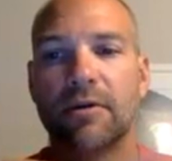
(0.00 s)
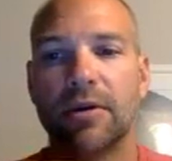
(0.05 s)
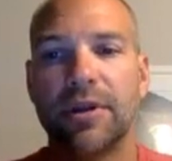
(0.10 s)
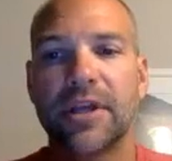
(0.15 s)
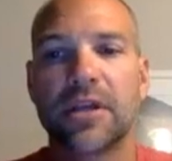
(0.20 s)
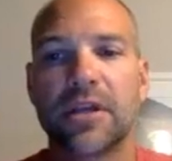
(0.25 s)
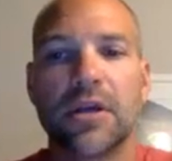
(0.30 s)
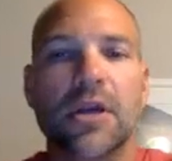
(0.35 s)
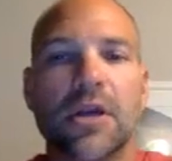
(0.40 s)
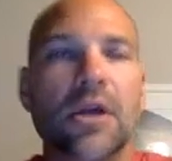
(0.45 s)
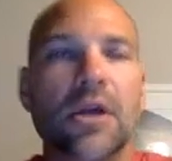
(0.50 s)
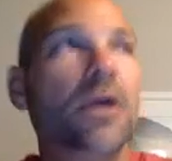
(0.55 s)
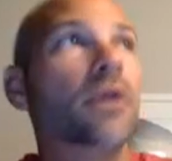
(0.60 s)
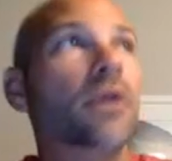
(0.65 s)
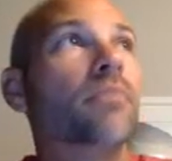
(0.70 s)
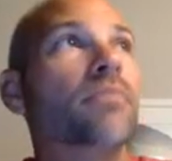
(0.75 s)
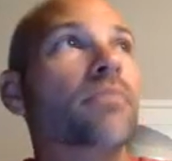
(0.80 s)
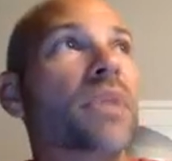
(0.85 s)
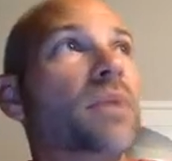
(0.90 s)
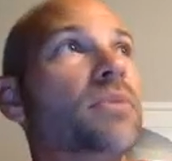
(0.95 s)
Like
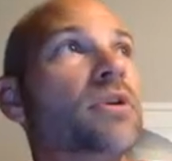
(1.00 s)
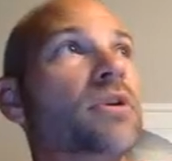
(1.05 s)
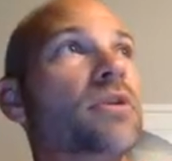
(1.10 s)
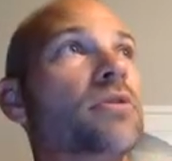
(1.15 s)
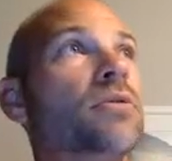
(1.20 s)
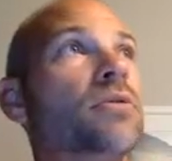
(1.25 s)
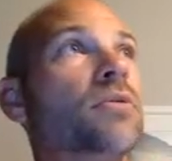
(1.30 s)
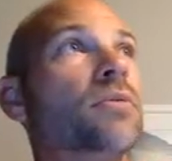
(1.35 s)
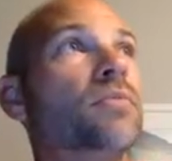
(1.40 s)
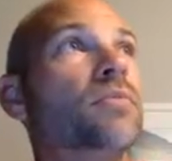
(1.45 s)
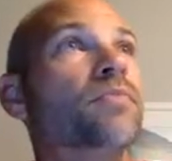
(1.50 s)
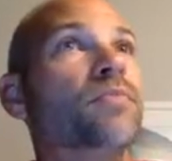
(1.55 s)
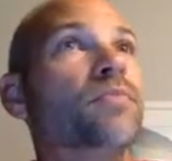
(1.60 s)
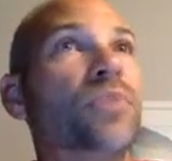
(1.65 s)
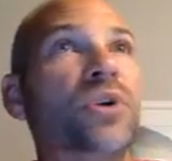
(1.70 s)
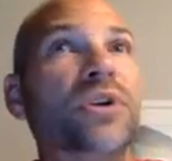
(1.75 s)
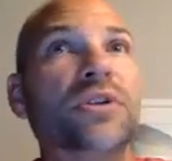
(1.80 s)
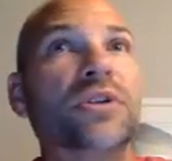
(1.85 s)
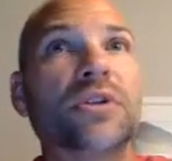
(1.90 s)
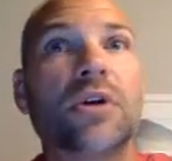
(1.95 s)
maybe you
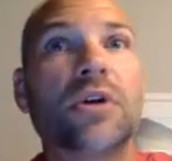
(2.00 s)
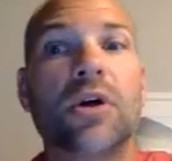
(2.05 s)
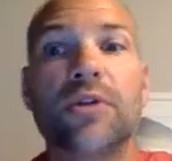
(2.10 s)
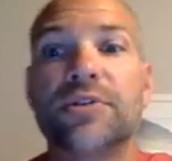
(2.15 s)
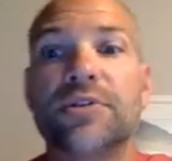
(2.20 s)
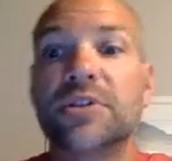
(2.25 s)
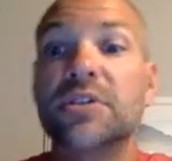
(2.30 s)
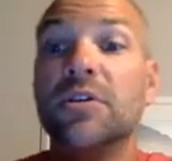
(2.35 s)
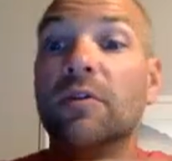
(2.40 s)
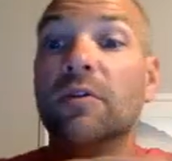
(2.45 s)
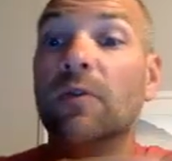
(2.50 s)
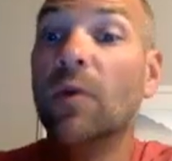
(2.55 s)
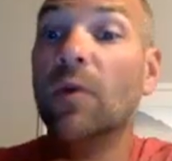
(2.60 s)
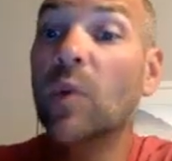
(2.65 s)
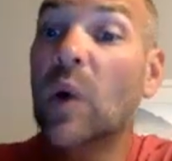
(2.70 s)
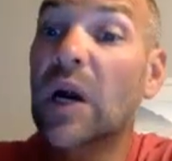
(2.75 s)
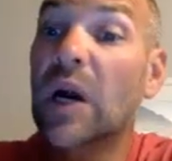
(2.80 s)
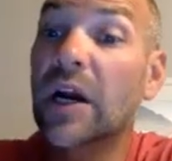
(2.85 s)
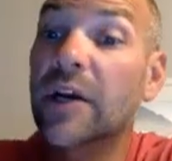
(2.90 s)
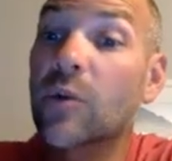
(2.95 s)
put all the
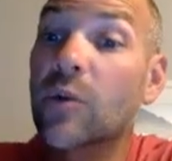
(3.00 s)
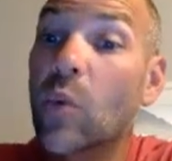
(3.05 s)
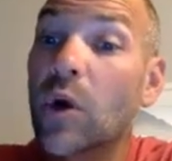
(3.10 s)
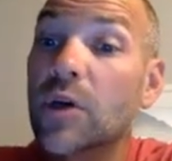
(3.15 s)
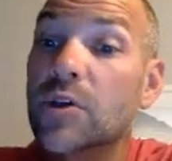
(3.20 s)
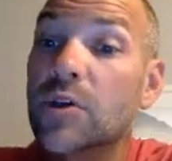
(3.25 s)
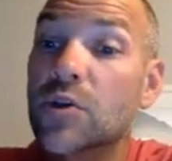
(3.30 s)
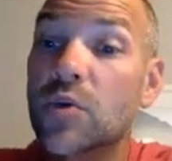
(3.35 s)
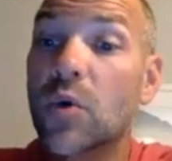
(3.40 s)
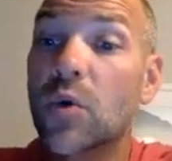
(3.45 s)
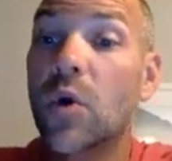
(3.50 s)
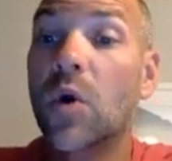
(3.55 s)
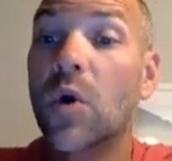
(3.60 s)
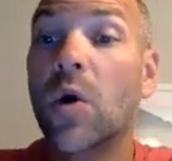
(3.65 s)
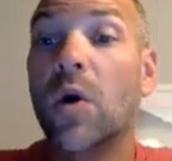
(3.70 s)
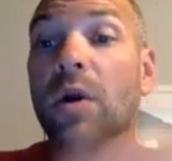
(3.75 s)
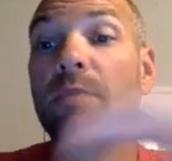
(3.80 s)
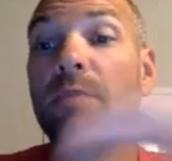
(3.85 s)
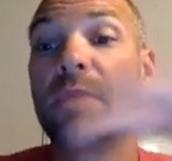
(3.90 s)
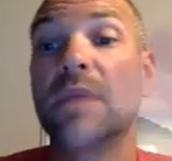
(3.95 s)
silverware in one
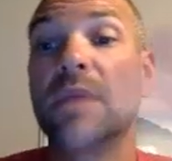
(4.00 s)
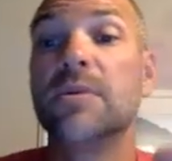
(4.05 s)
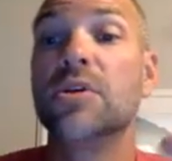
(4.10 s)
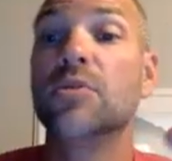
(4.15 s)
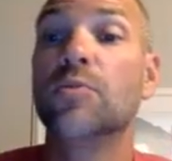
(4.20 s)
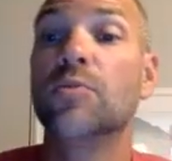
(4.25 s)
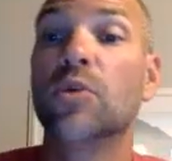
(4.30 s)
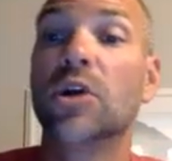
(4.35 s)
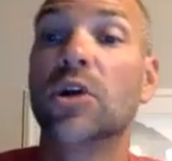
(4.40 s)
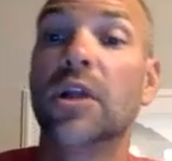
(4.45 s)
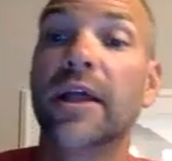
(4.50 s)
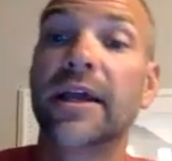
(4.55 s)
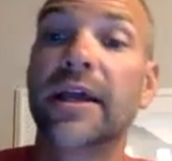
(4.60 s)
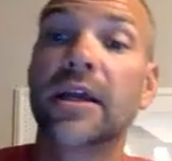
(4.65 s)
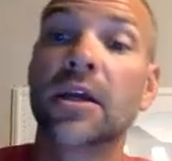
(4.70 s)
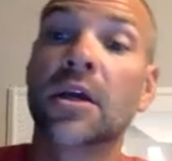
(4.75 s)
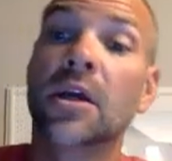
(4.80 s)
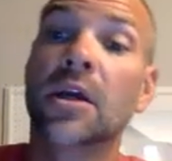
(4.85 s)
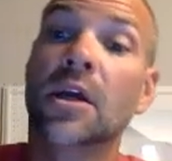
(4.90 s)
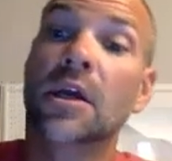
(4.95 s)
drawer and maybe you put
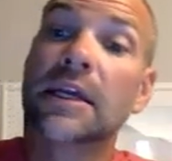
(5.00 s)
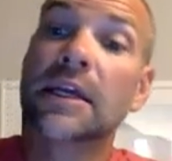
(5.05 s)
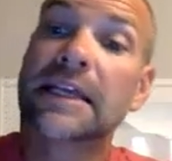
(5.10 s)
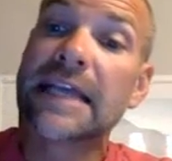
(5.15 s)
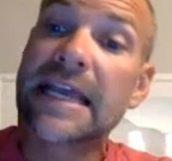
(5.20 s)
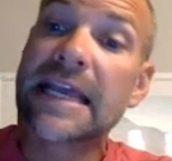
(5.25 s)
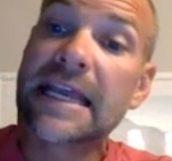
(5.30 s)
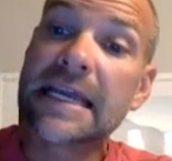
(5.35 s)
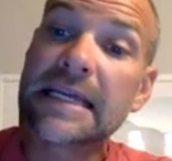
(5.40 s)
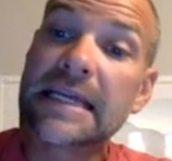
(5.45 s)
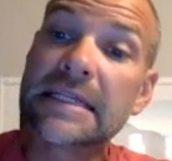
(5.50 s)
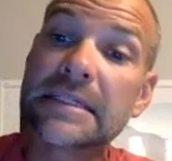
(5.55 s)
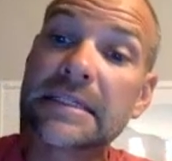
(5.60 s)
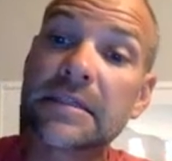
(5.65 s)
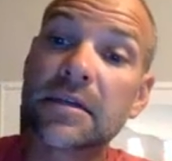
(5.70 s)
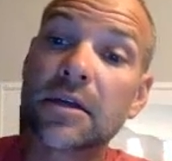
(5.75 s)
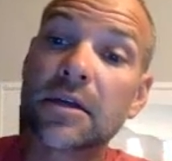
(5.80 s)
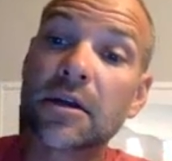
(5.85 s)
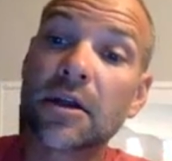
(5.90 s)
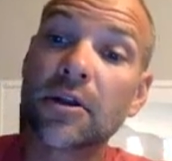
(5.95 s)
like cans
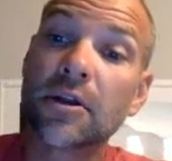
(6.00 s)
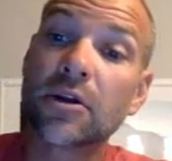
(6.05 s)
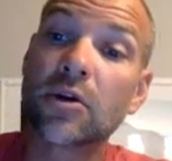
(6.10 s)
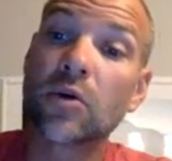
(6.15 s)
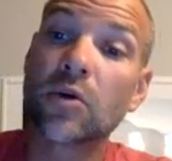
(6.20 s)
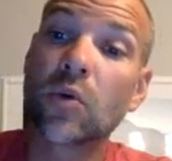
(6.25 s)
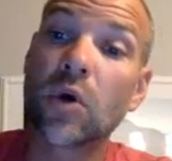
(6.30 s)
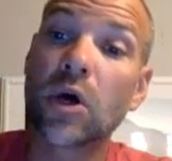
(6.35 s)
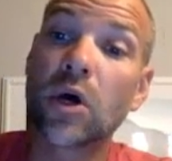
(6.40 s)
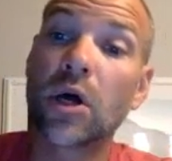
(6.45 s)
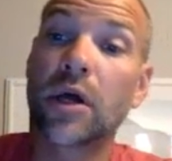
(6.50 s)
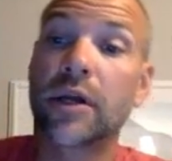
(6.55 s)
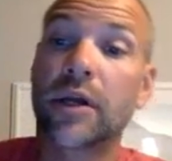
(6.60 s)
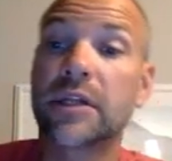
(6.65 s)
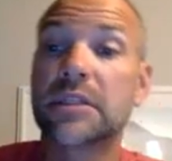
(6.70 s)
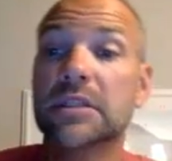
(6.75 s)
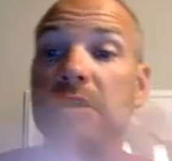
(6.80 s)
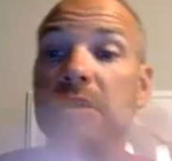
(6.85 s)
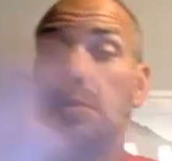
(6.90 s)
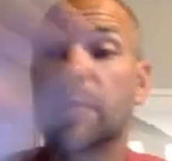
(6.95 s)
in another one
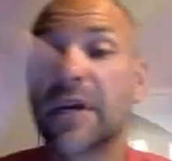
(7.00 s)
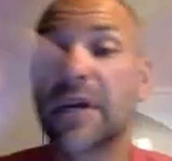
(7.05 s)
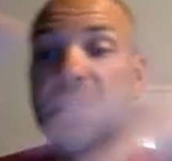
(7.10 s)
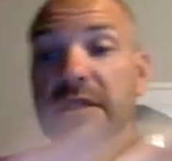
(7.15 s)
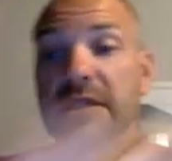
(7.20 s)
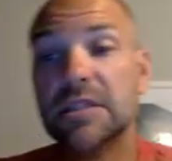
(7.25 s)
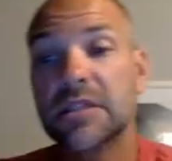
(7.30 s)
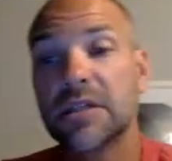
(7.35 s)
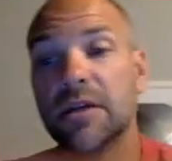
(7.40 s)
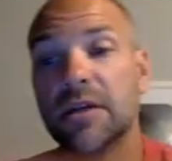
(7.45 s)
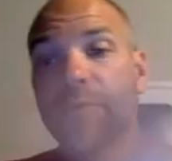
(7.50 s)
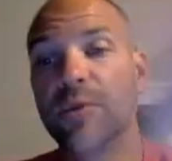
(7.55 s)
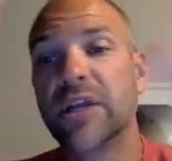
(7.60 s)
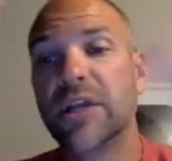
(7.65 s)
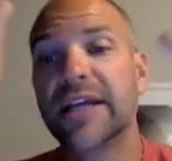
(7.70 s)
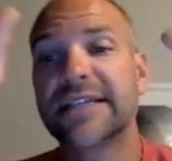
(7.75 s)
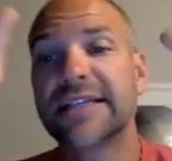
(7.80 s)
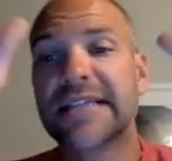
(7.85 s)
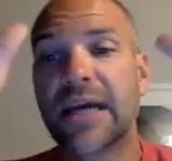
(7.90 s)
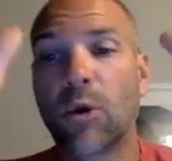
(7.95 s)
and spices in it. We
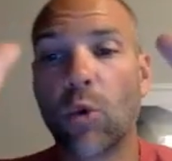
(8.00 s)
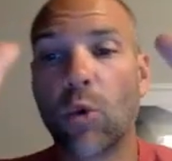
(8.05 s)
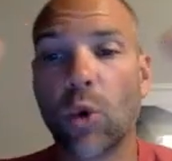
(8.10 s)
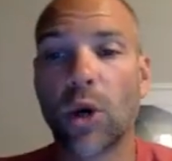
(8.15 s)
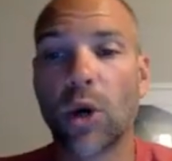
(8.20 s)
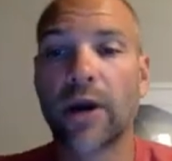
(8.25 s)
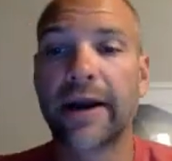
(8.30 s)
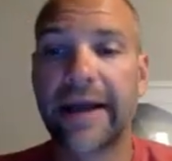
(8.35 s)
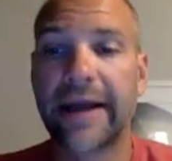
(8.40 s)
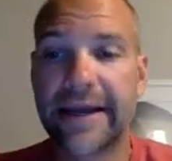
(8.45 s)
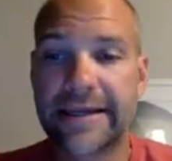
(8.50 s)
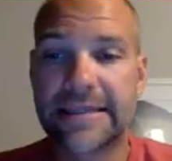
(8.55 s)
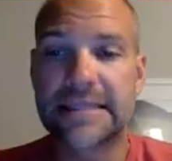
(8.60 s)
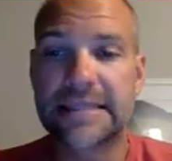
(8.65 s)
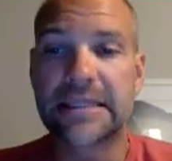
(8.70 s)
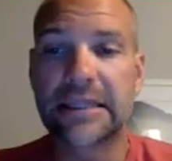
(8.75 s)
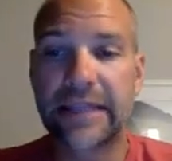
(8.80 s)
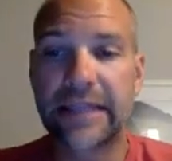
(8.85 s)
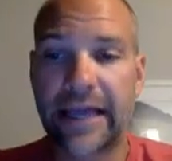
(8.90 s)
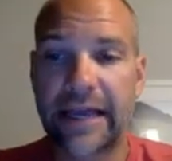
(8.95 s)
like to organize
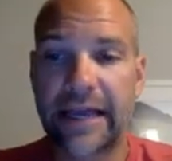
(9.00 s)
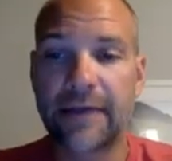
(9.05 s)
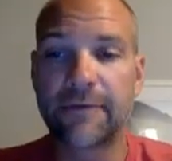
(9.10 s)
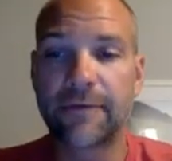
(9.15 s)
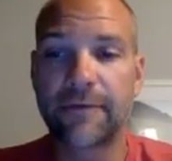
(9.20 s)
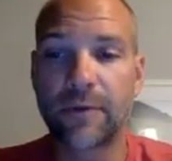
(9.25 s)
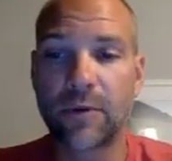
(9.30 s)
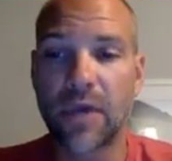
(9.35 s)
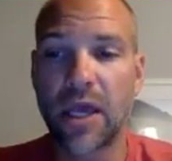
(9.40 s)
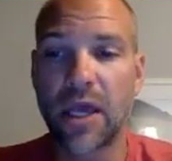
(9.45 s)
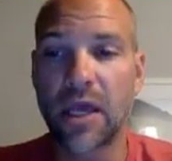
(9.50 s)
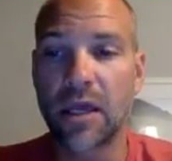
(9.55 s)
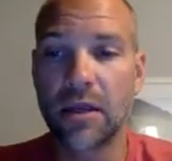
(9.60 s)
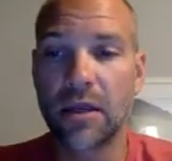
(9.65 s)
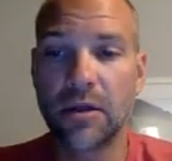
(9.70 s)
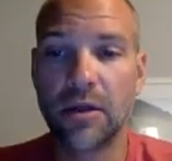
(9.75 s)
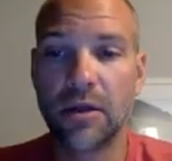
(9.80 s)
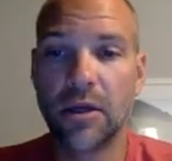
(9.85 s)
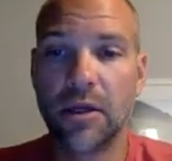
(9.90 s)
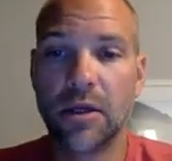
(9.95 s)
life,
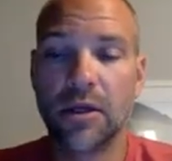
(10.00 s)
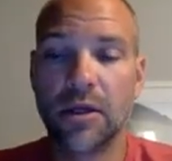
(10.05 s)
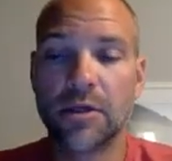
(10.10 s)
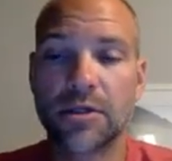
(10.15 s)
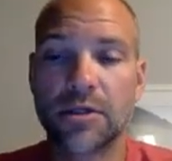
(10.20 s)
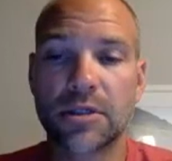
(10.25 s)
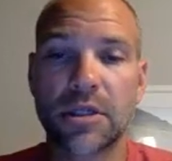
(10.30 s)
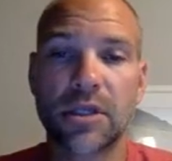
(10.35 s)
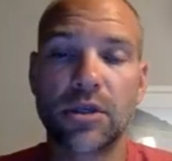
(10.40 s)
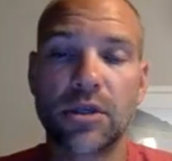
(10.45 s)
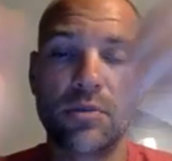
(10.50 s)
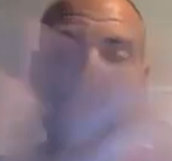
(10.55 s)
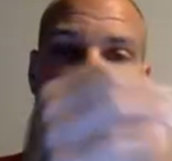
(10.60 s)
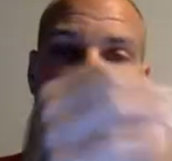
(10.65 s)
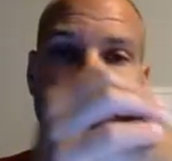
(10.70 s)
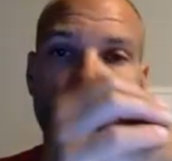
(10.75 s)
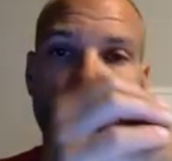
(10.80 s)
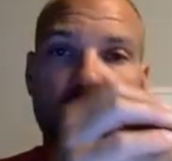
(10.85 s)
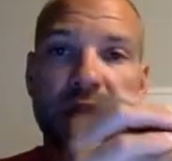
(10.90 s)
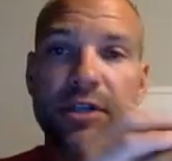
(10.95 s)
okay? Just like you may
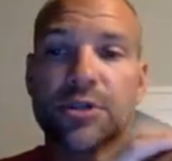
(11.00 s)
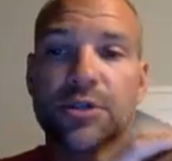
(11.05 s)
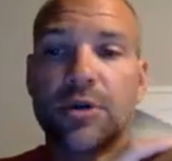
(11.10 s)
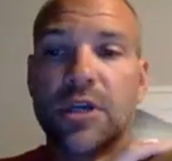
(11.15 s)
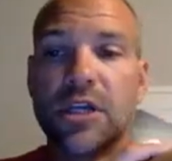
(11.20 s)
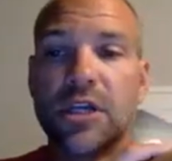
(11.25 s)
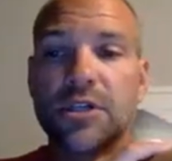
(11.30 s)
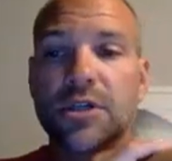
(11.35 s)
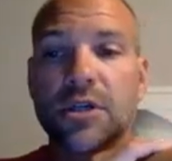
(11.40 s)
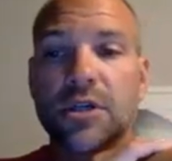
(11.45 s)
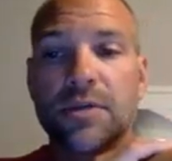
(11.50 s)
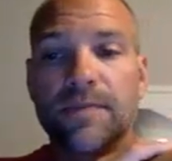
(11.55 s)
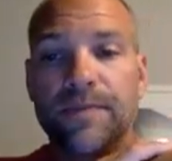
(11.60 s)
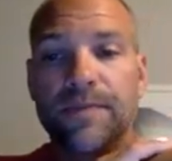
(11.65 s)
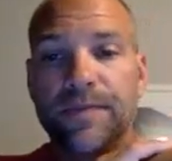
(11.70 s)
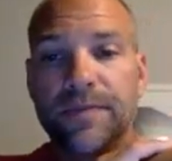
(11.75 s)
organize your kitchen.